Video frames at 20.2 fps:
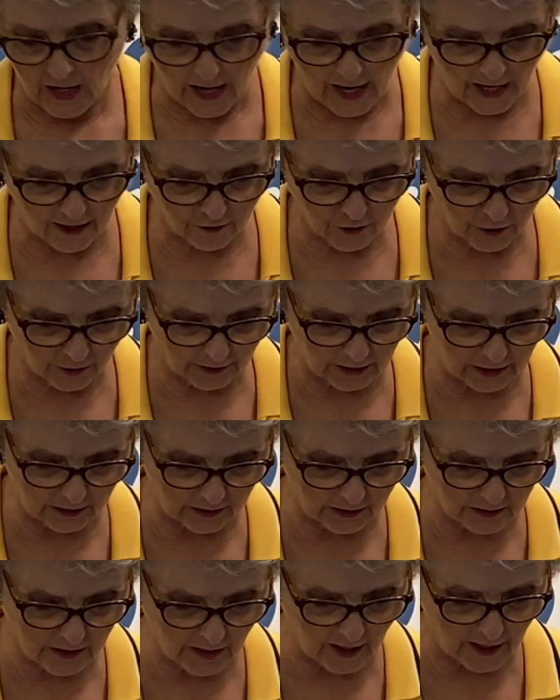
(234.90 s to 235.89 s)
Actually, you
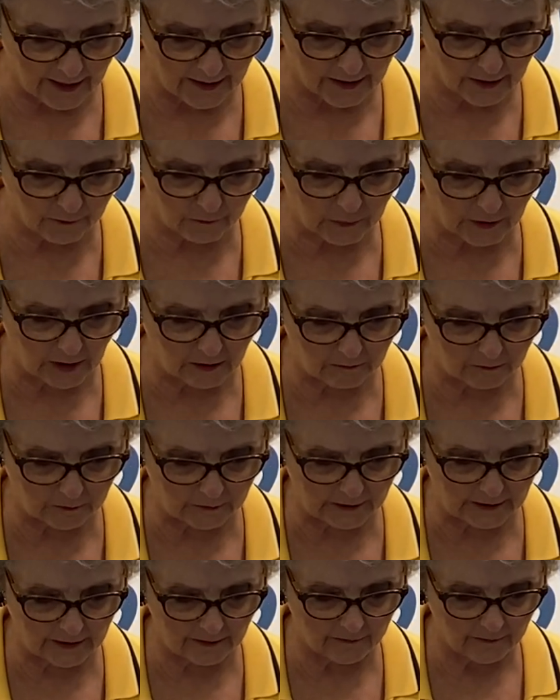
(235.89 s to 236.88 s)
can tie it
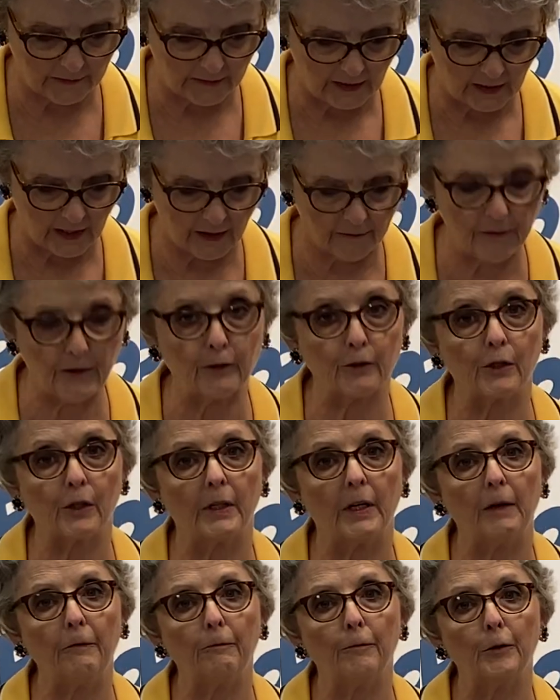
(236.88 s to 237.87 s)
probably. If there's
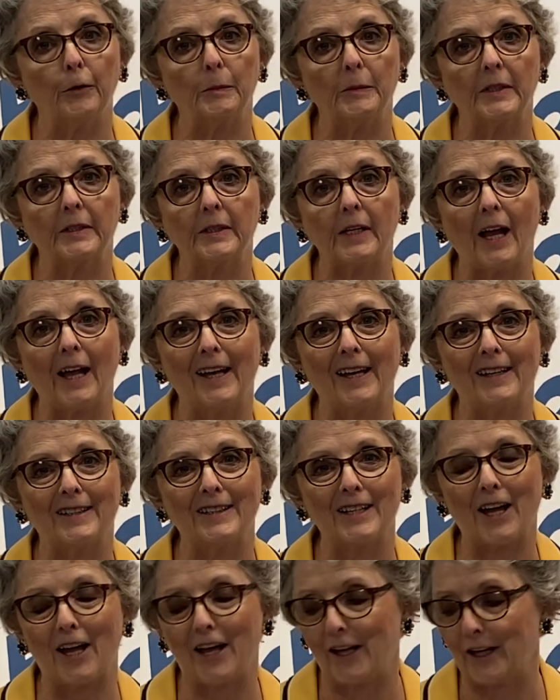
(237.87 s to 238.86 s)
enough room to tie
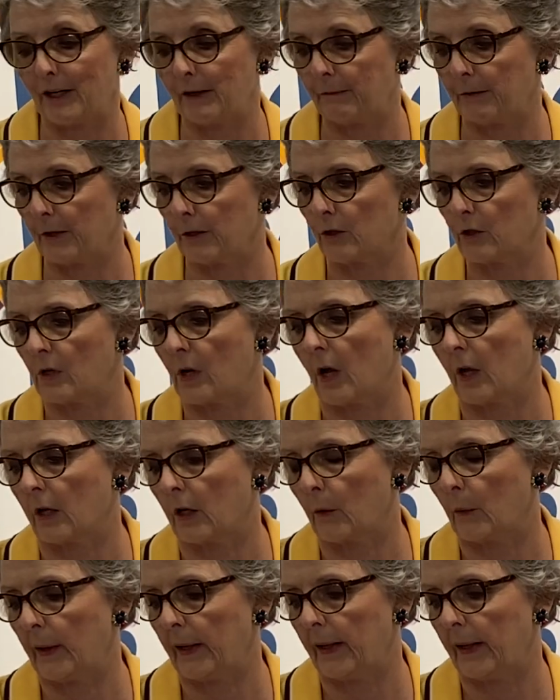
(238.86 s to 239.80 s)
it, tie it. If there's not, go